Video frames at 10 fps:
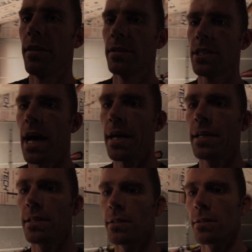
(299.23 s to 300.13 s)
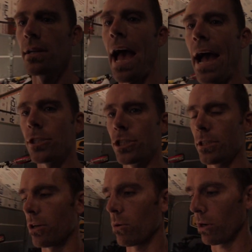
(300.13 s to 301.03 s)
the side hill
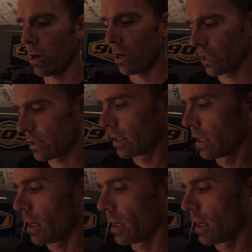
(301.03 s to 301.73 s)
action going on,